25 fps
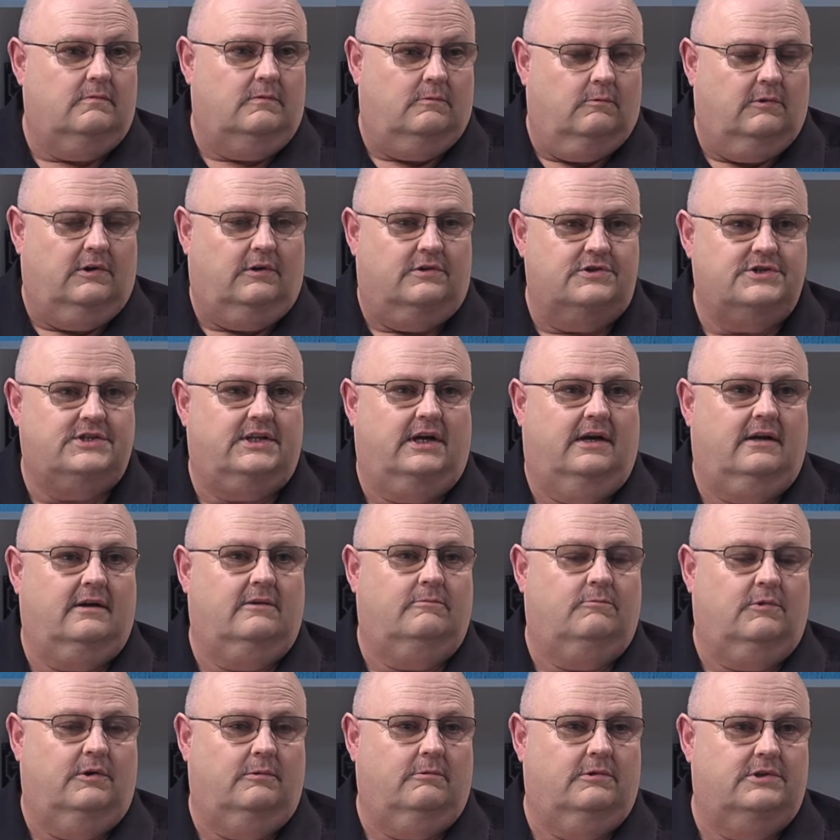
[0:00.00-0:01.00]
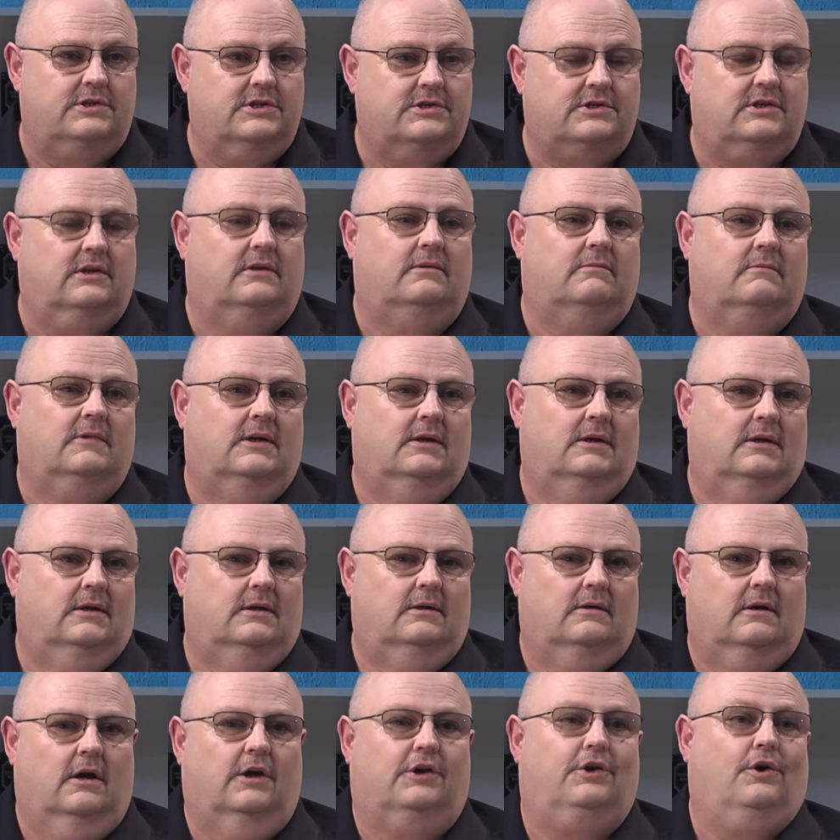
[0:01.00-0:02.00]
When I started, we were just in
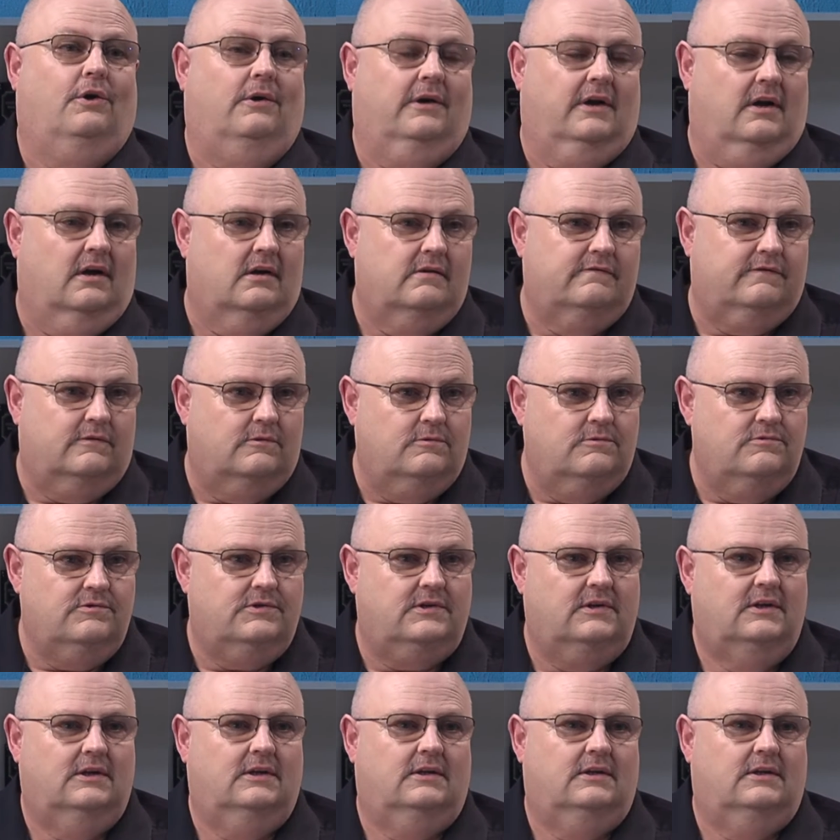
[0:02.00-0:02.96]
cotton overalls,